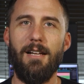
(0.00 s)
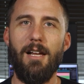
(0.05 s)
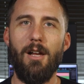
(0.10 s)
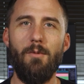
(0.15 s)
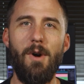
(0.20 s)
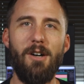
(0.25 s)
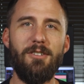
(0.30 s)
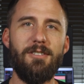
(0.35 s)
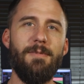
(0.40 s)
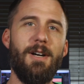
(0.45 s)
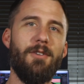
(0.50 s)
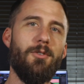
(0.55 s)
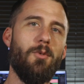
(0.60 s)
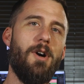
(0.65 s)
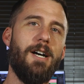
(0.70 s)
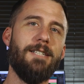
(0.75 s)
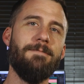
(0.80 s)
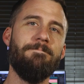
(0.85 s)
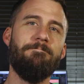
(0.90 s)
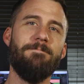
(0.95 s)
Welcome
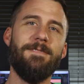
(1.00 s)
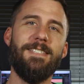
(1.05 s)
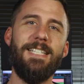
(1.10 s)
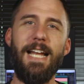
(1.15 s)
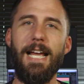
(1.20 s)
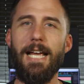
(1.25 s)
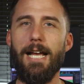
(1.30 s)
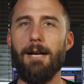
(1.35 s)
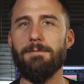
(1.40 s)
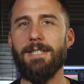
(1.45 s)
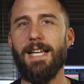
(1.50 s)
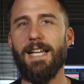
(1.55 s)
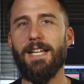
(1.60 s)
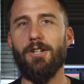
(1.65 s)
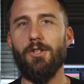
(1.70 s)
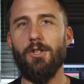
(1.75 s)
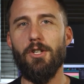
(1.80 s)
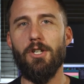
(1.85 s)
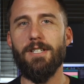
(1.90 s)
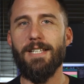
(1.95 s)
everyone. Today I'm taking
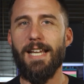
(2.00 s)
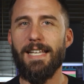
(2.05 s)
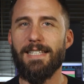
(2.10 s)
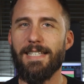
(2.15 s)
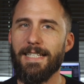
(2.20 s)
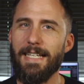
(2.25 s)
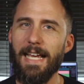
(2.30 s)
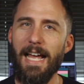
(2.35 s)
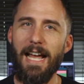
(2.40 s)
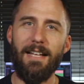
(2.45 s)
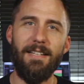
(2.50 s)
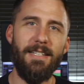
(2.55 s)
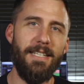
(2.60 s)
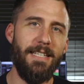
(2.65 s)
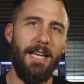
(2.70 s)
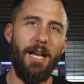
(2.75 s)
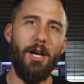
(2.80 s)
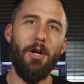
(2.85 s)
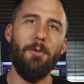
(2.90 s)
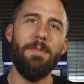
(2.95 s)
a look at the
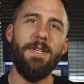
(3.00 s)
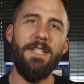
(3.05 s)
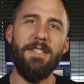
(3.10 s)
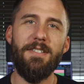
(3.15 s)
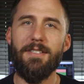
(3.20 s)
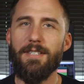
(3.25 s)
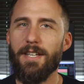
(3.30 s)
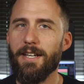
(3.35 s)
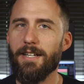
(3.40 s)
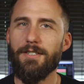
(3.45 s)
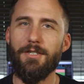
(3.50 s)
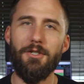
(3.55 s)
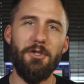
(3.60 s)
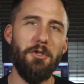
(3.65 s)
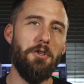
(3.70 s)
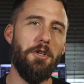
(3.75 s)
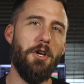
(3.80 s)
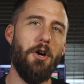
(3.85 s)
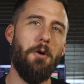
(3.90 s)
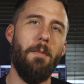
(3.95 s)
Kali LP-6
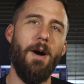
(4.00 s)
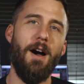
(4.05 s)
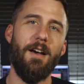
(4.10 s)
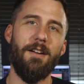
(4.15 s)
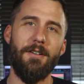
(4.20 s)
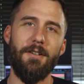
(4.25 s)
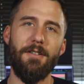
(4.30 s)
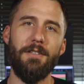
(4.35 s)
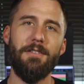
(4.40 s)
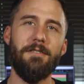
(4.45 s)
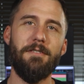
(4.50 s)
studio monitors.